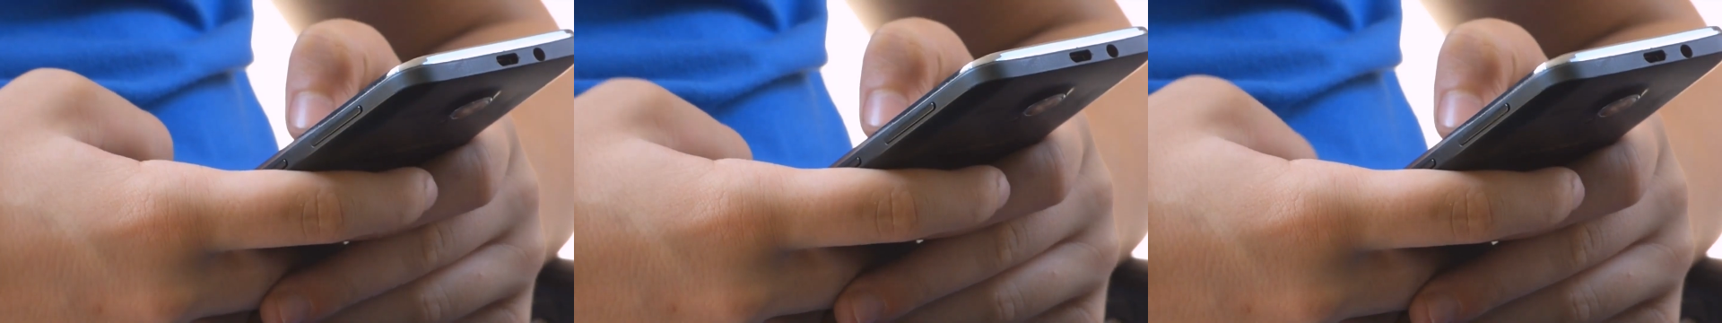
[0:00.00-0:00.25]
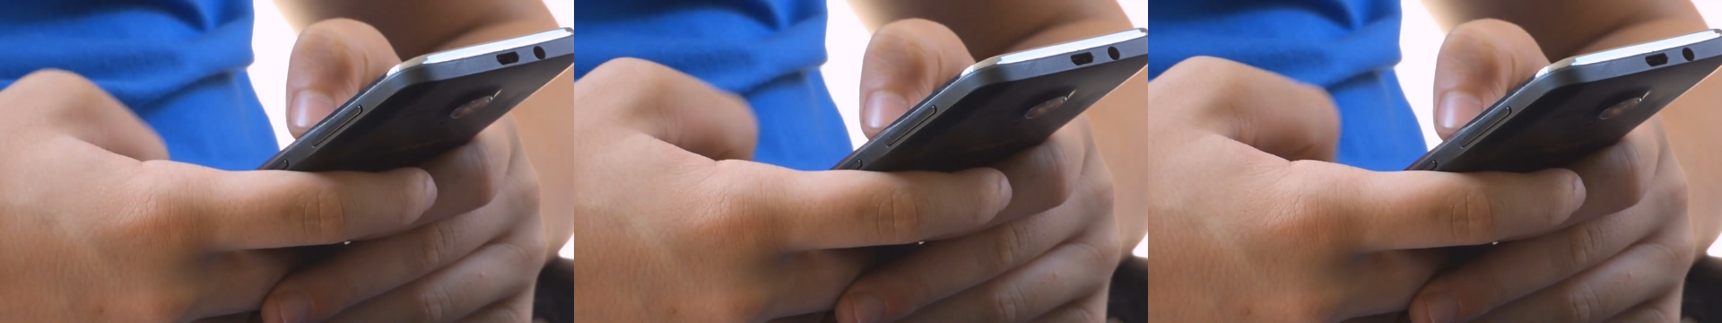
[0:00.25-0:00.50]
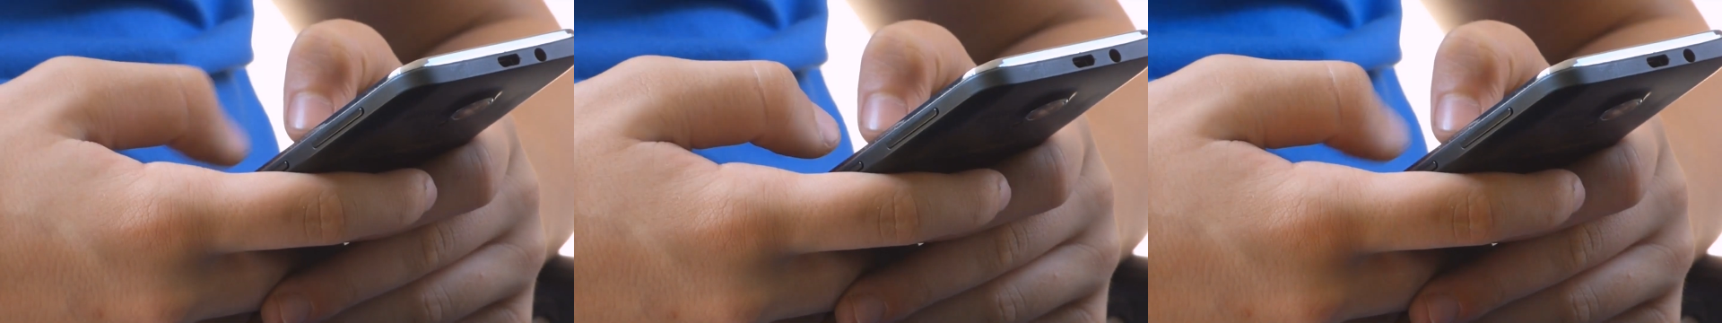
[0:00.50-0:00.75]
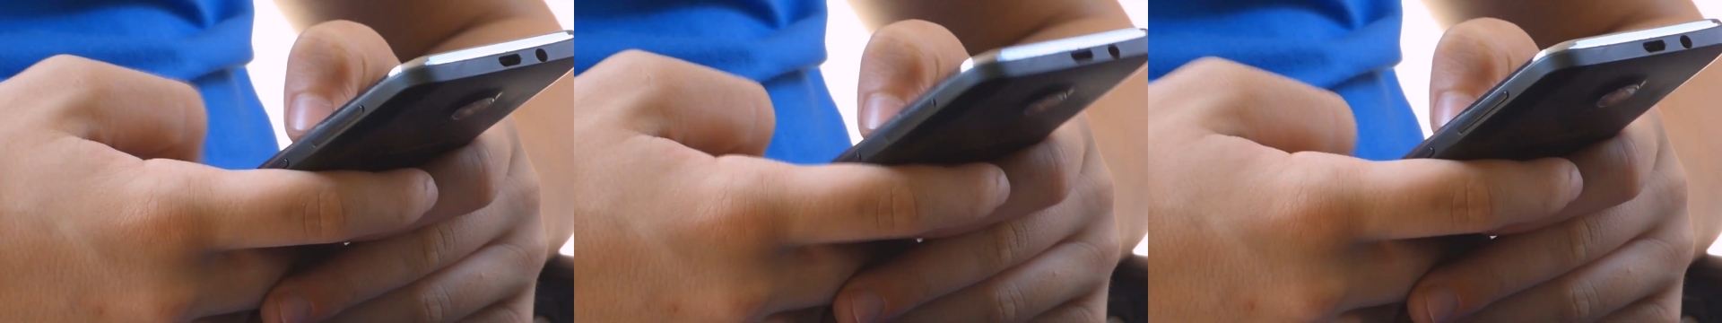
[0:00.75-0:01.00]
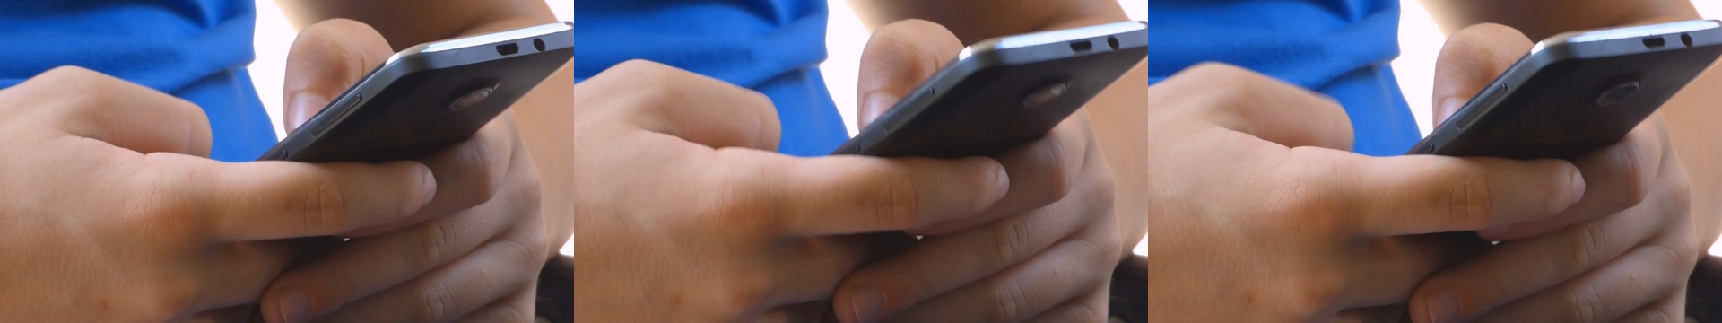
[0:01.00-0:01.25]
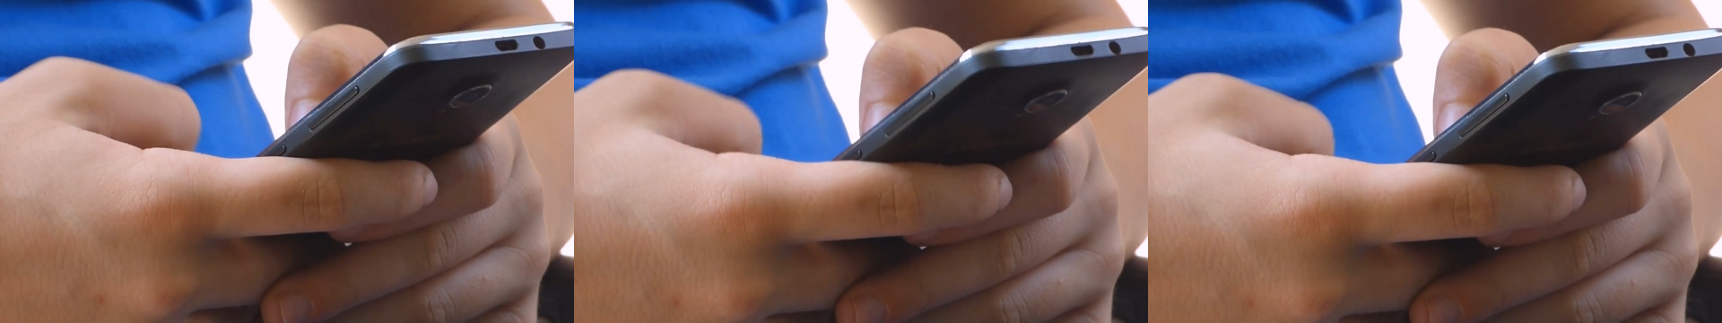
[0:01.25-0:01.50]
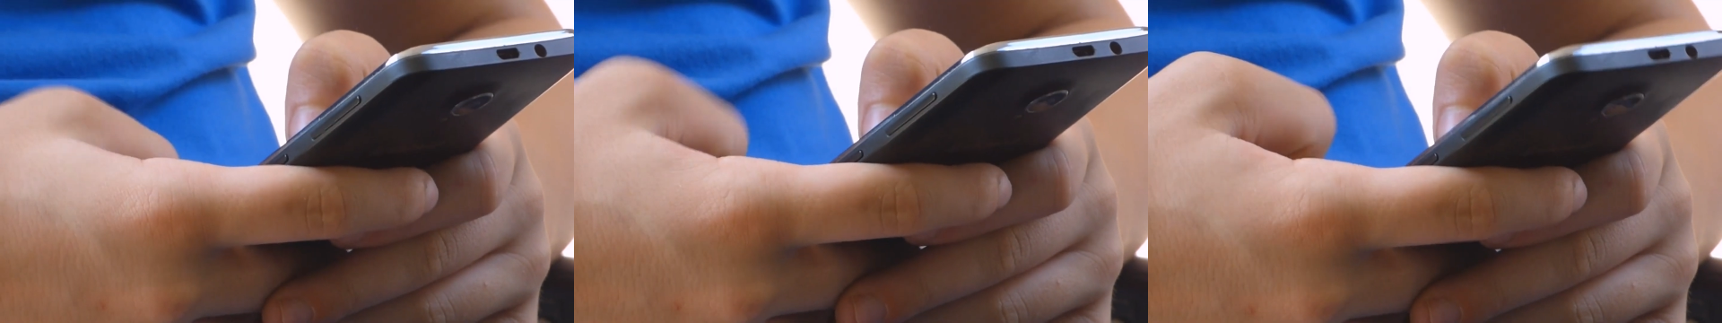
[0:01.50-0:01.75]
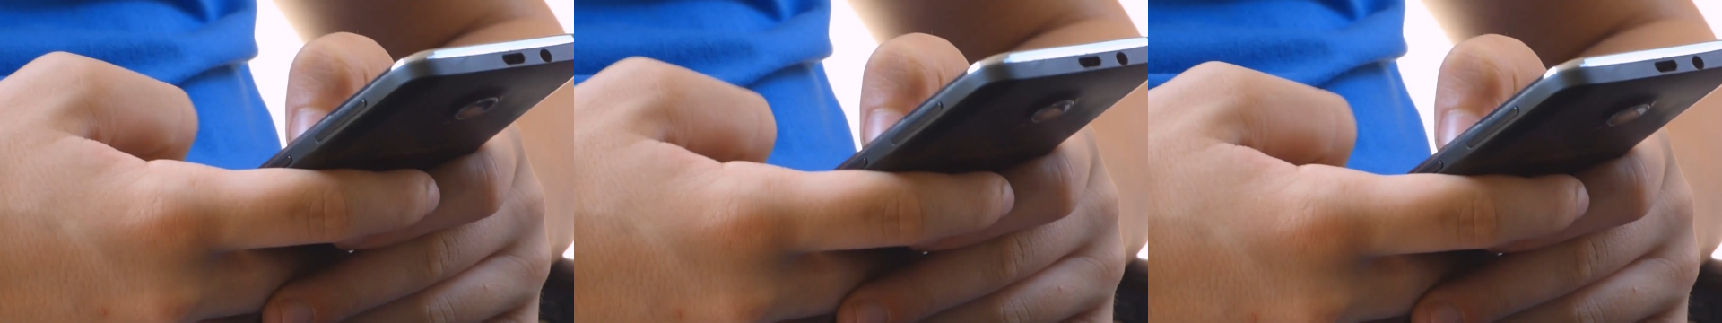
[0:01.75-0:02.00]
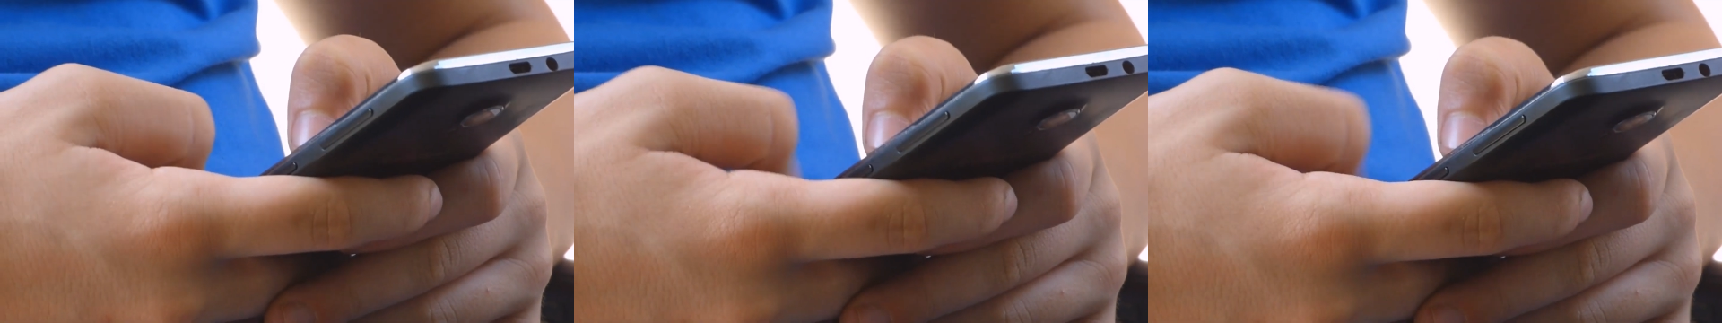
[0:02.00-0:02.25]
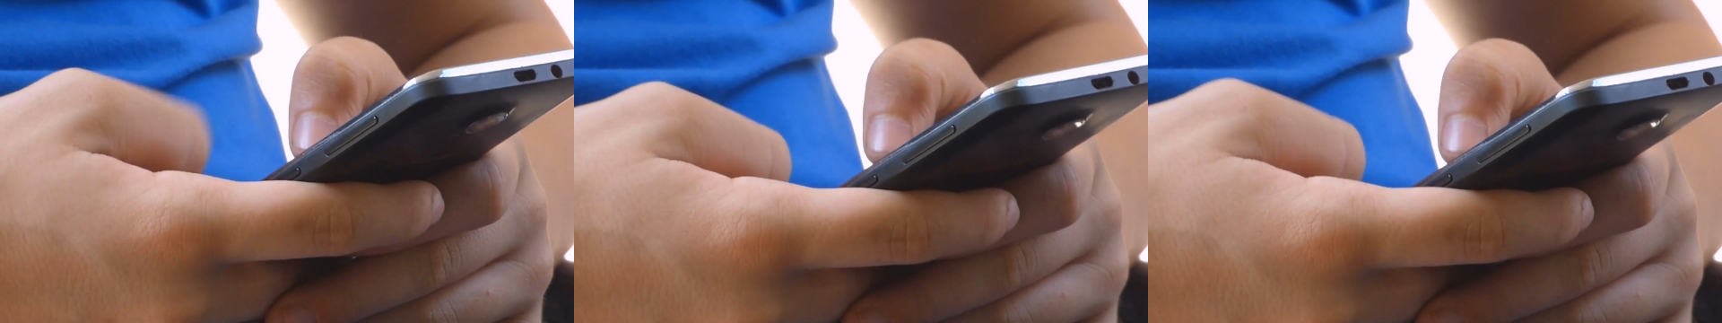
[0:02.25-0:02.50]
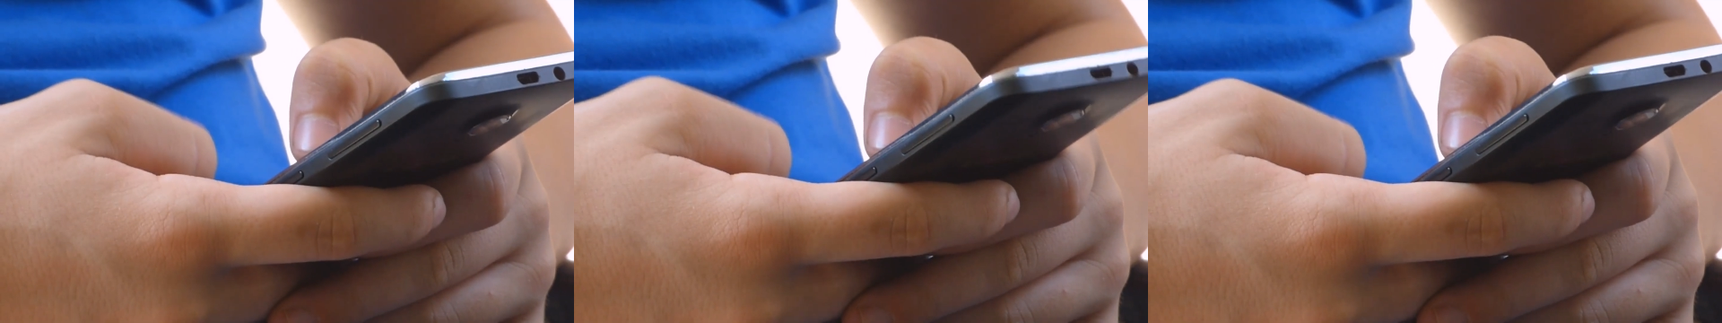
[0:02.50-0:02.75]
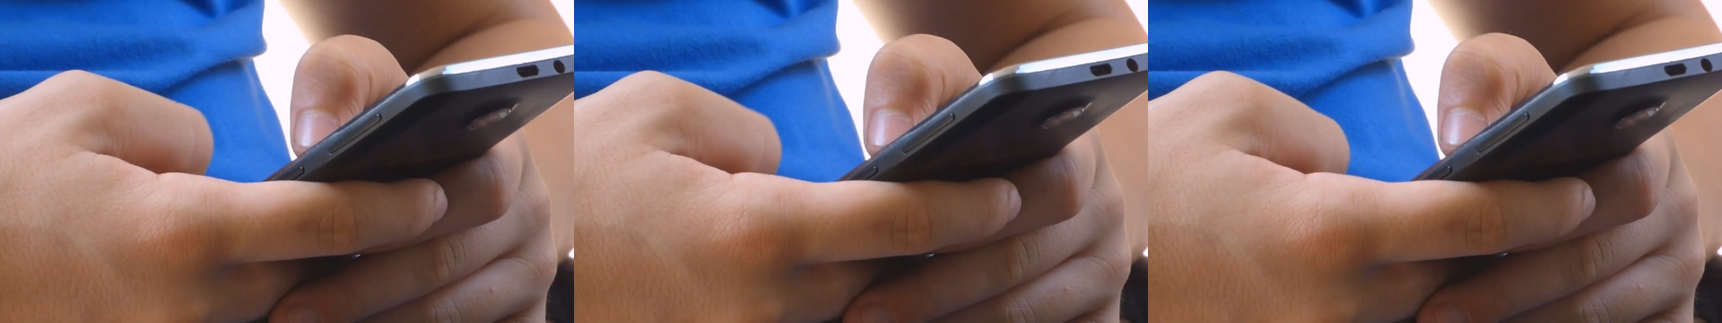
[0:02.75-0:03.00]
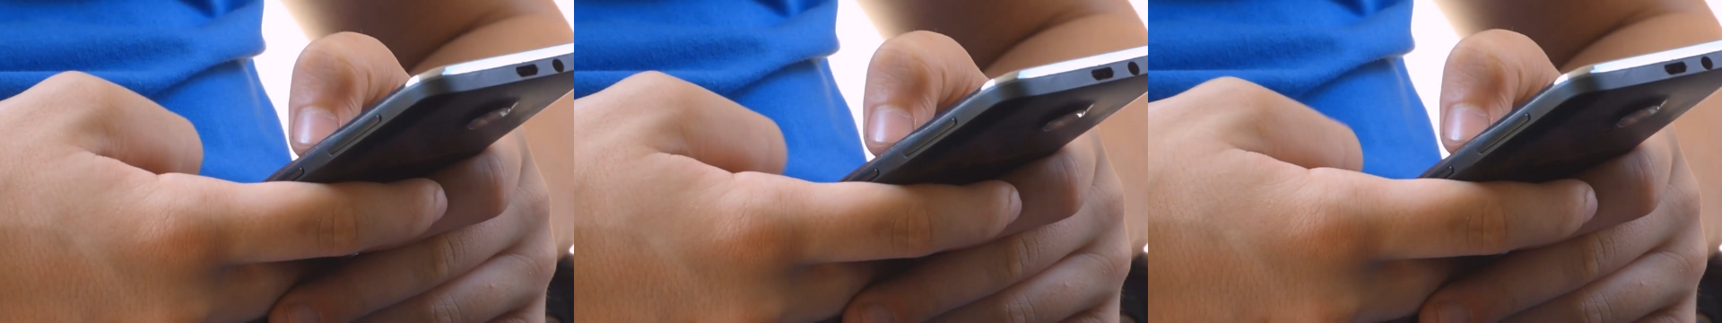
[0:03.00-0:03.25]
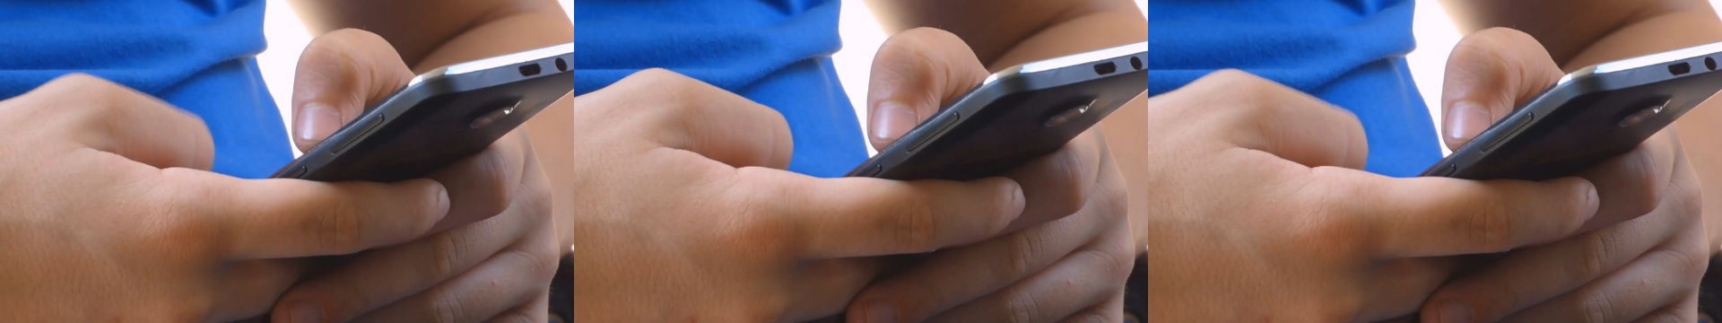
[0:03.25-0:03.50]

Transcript: No face is visible, so there are no lips to read.